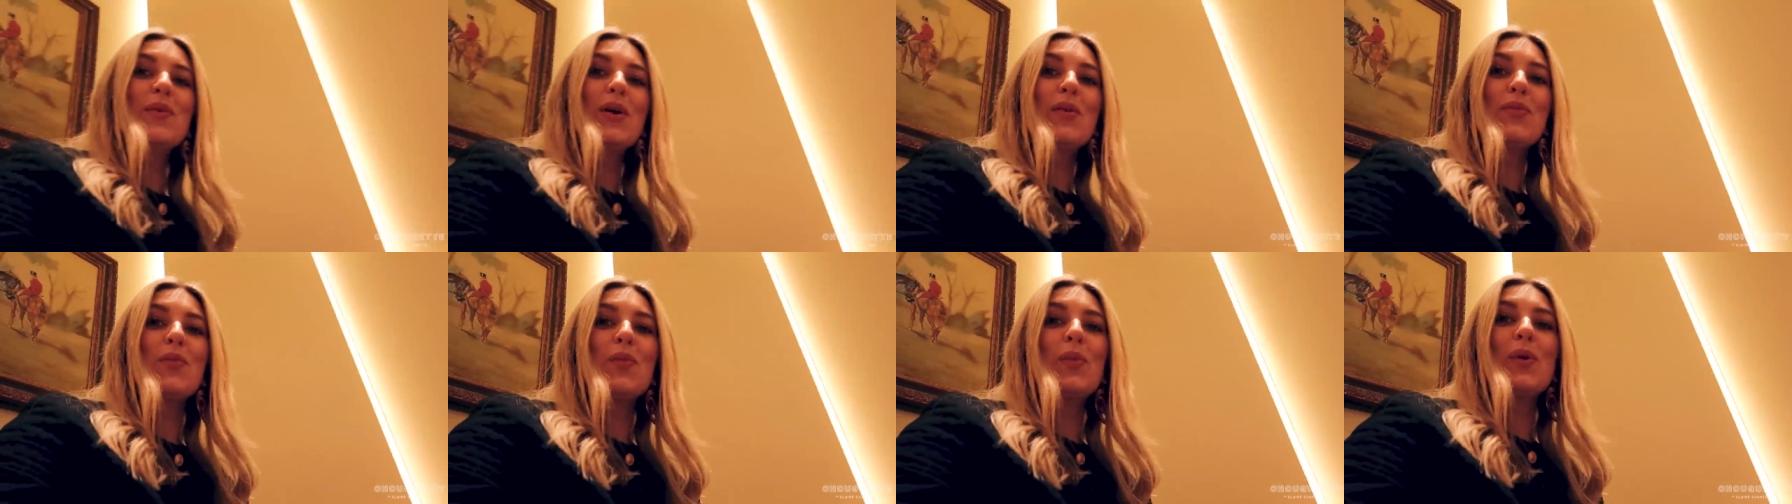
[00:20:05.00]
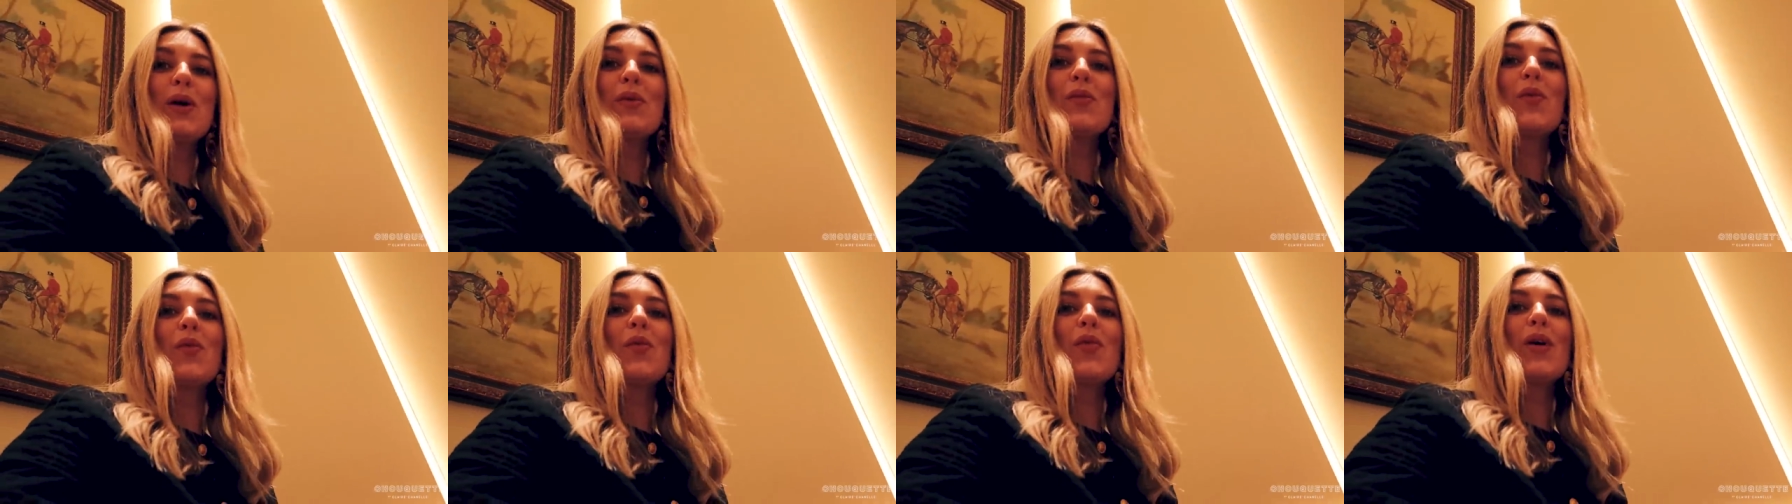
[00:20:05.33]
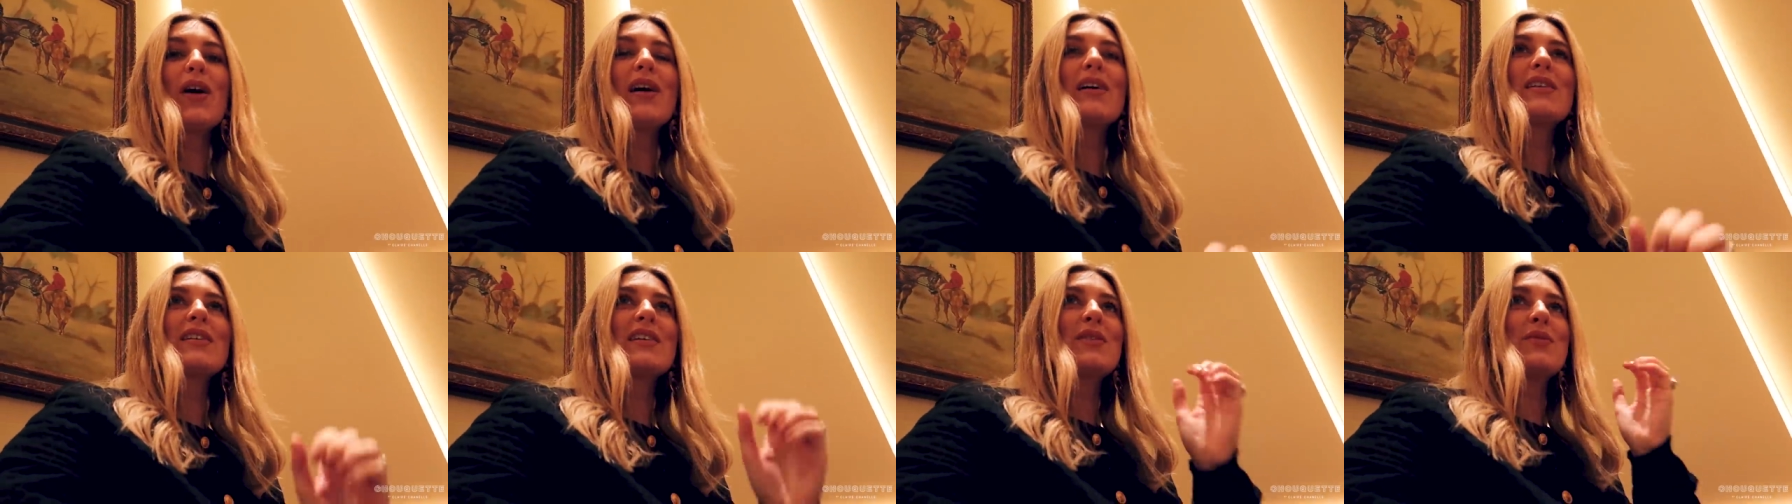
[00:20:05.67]
We're all
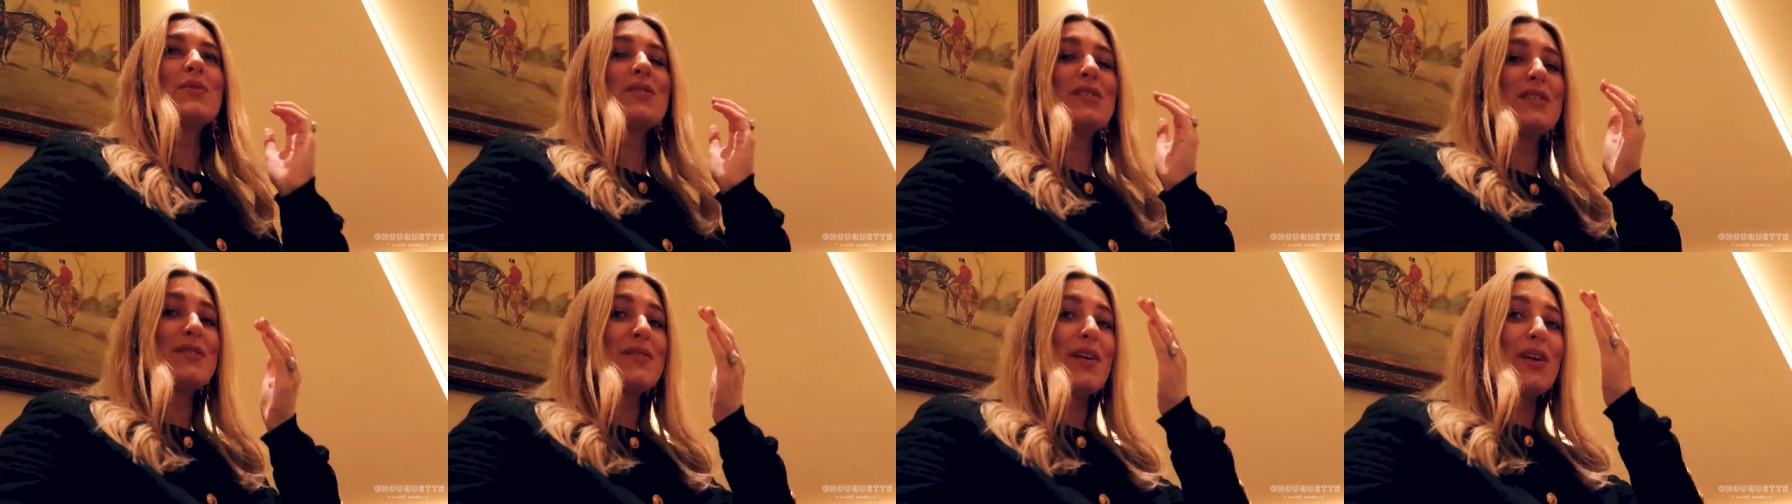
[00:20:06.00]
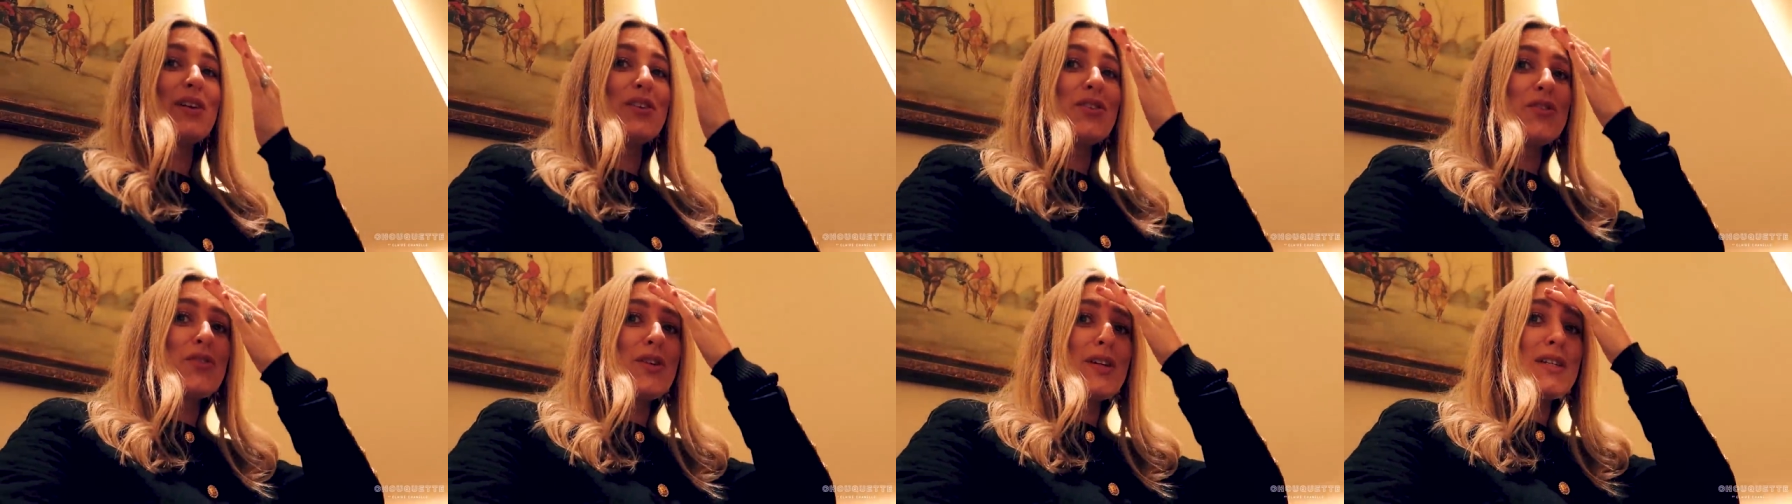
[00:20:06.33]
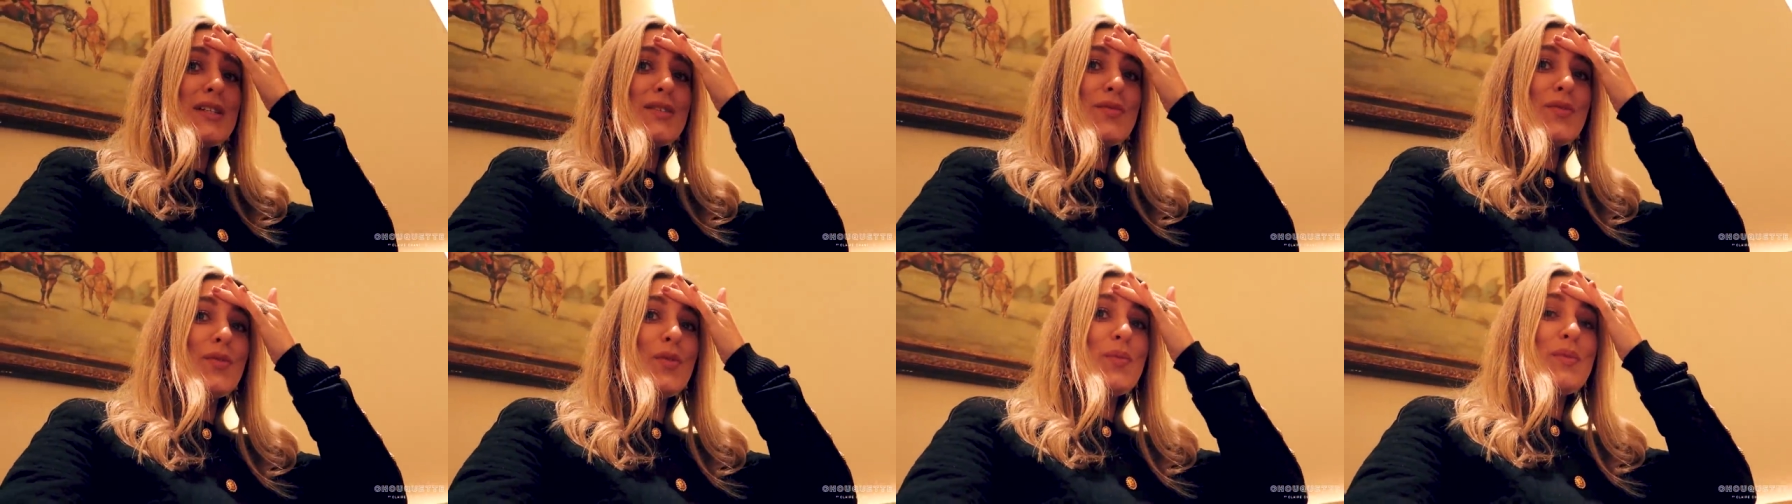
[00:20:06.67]
red, it's very
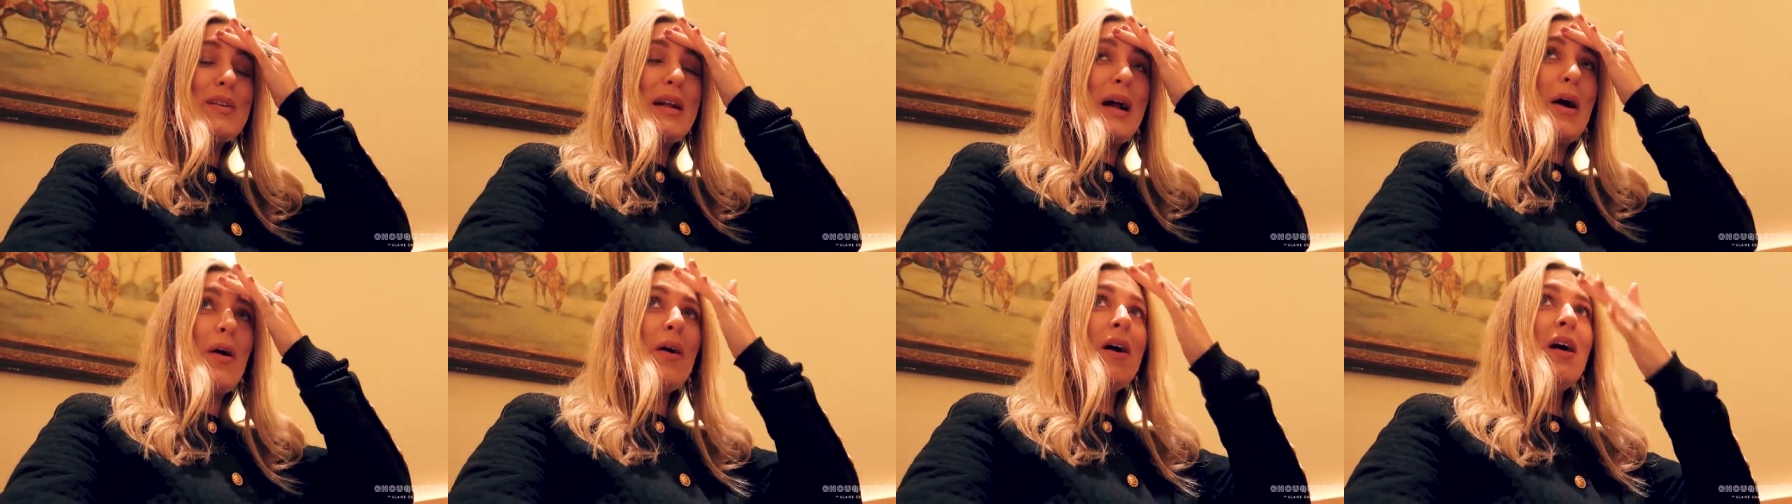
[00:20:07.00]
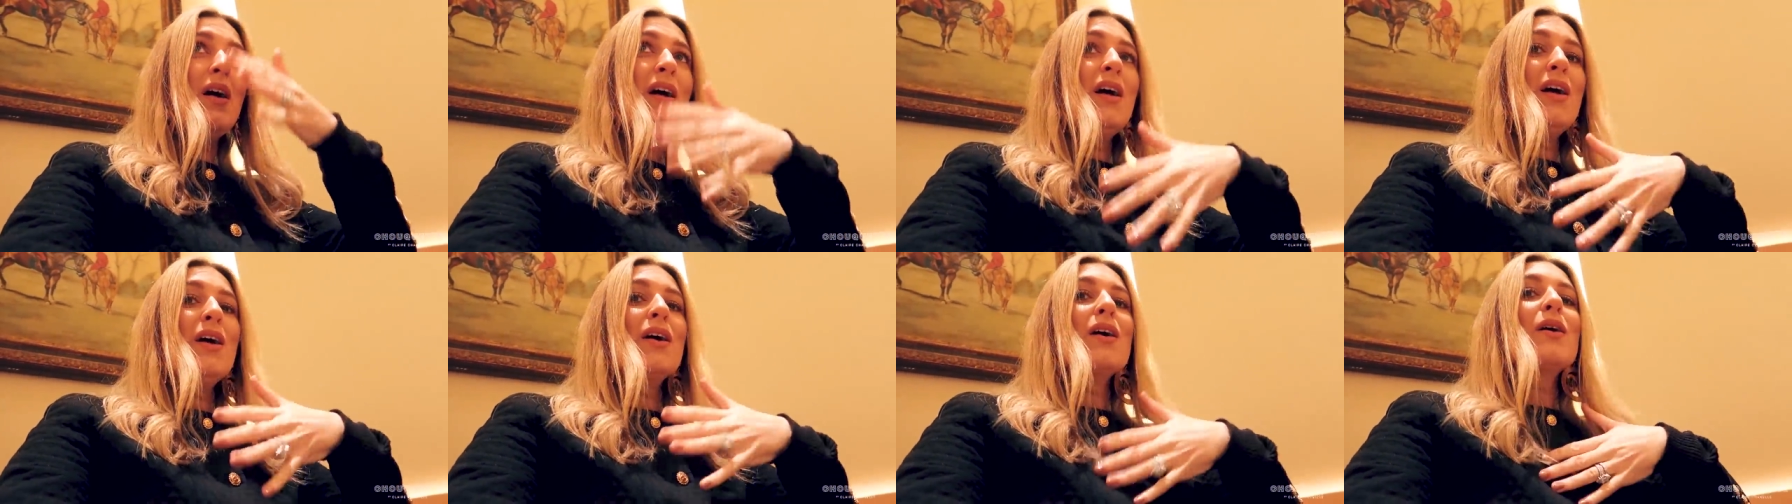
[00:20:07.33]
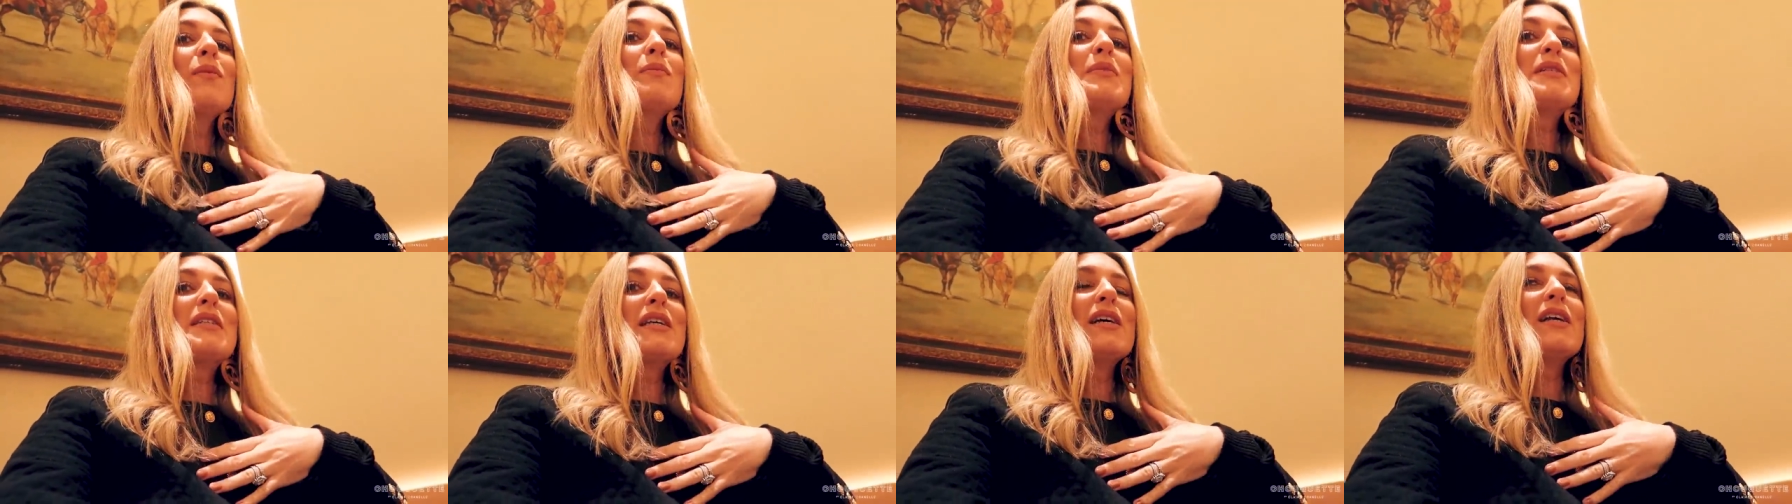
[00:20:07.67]
stressful now.
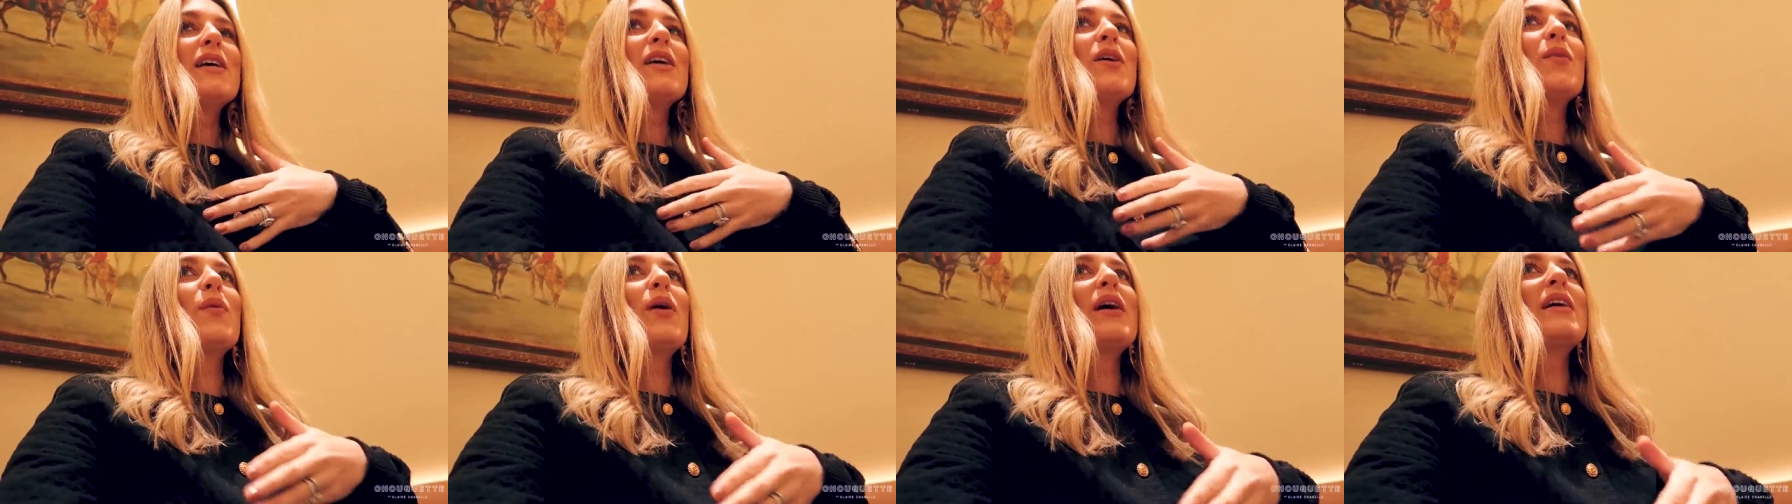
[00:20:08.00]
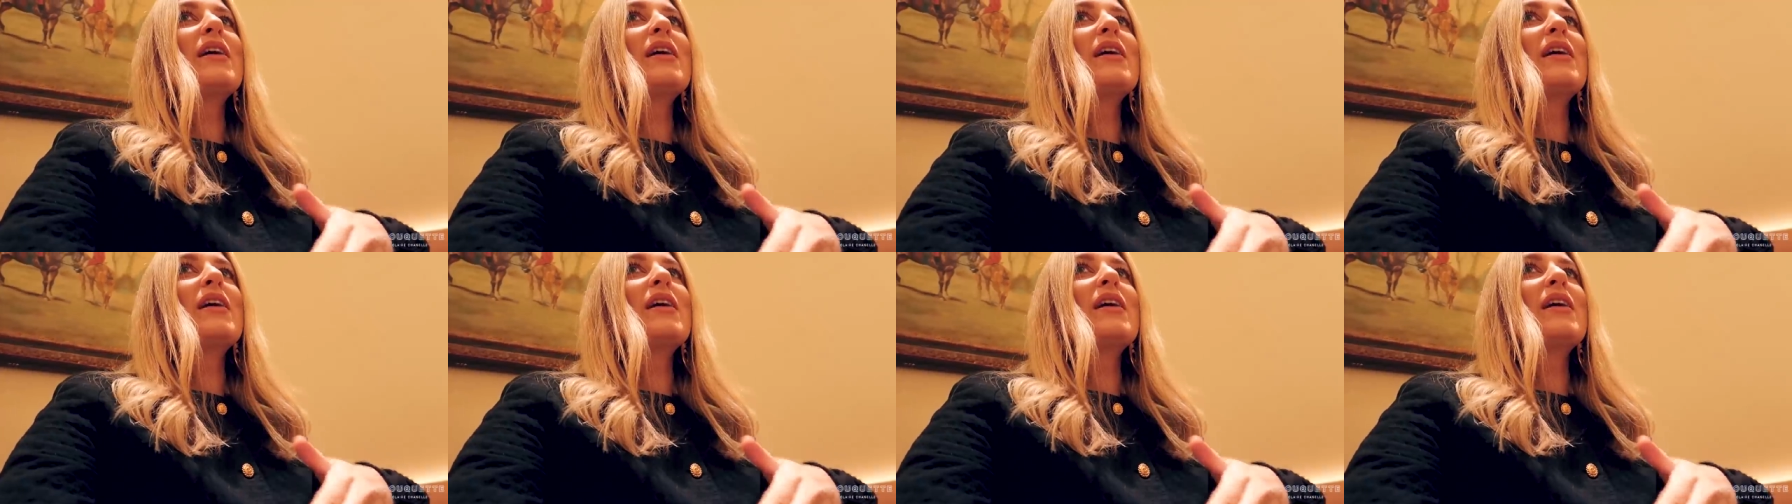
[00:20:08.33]
I'm sitting here